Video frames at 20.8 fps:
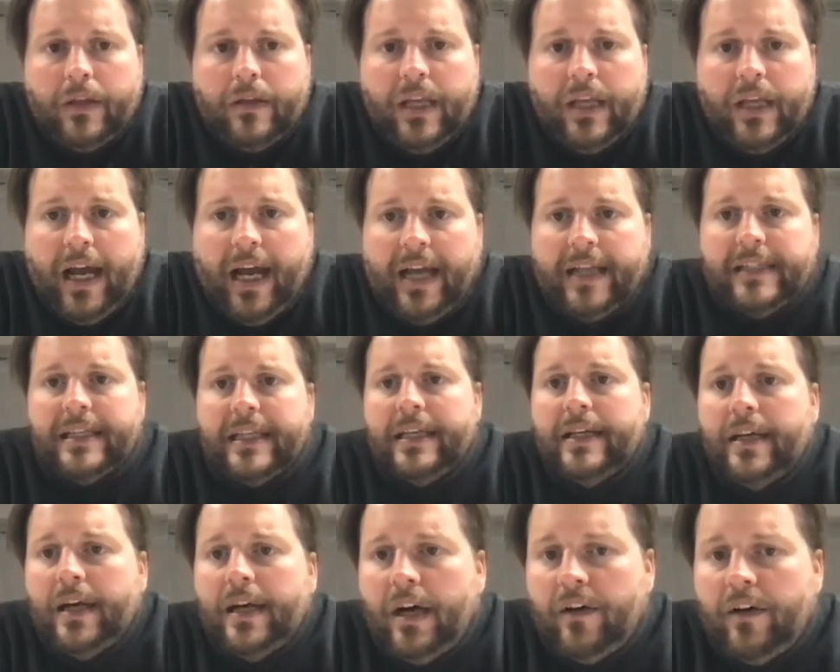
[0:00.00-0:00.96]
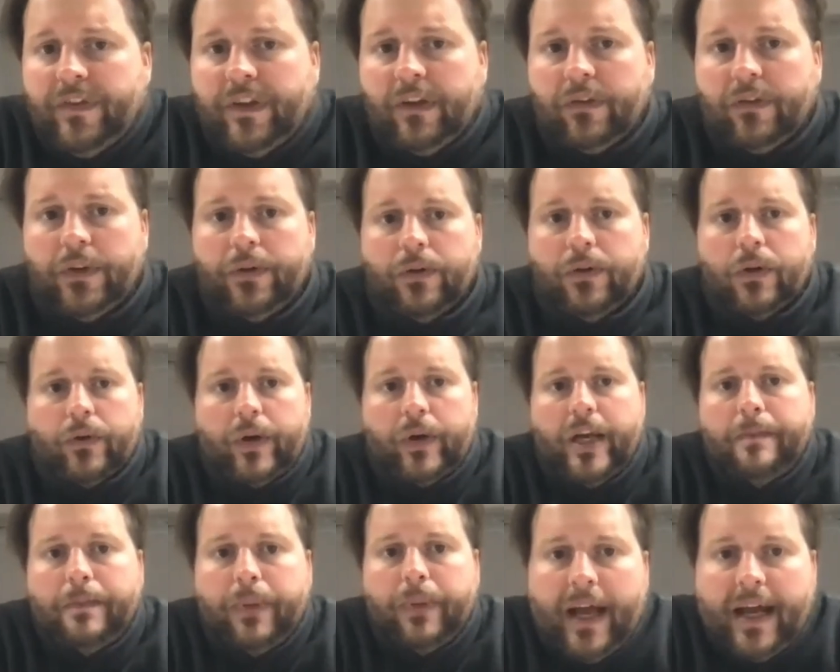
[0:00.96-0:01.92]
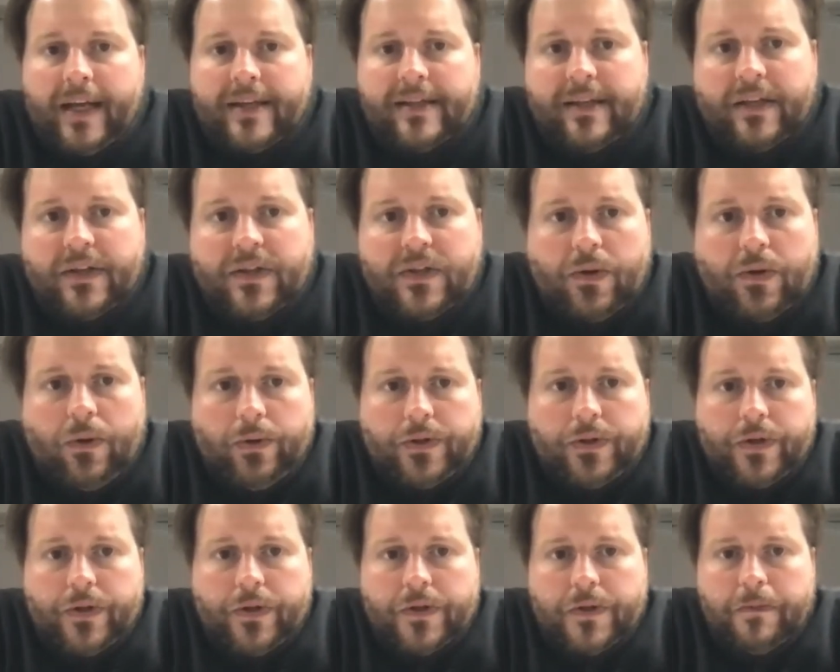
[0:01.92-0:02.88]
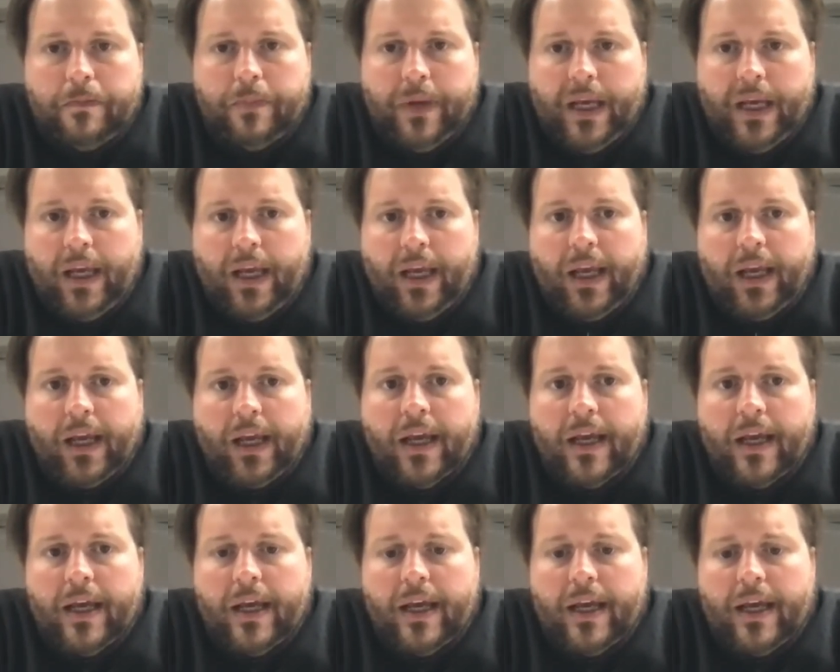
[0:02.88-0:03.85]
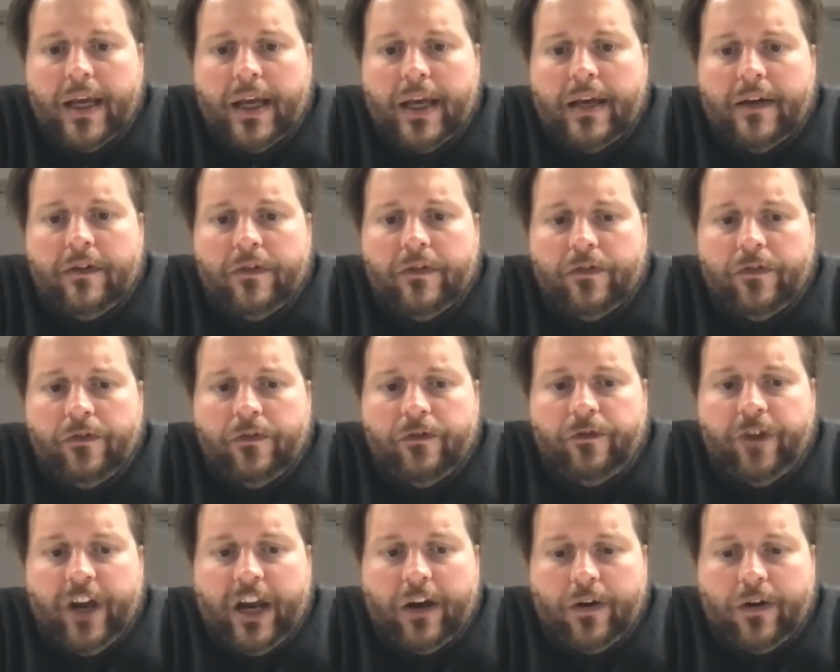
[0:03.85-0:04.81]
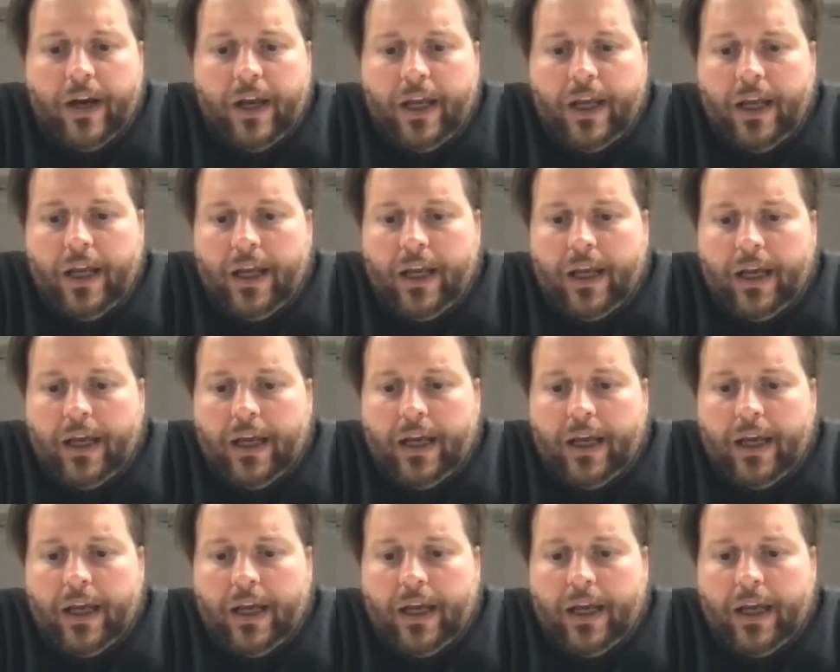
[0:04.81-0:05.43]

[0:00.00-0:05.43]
the idea of the little green plastic soldiers being very